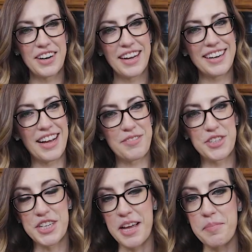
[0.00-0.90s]
All right,
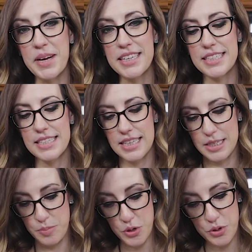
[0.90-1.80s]
after 10 minutes,
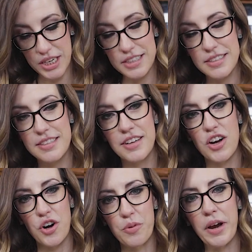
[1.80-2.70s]
these beauties
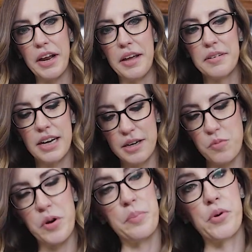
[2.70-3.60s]
are ready. I didn't
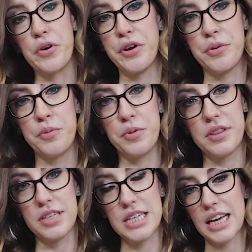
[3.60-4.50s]
want to bore you
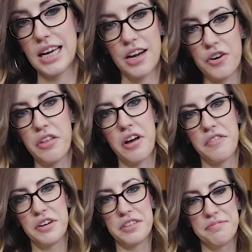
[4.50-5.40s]
with the taking out of the
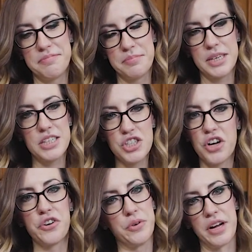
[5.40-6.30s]
oven because
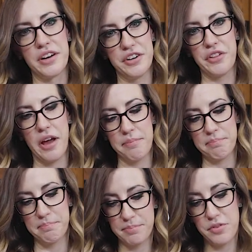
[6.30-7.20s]
y'all know how to do that.
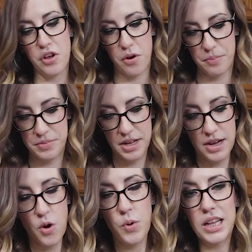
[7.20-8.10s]
So
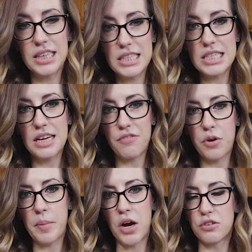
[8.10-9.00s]
we let these sit for
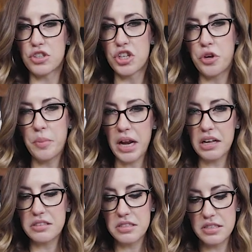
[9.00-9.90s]
about 2
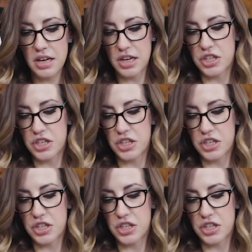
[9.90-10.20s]
minutes.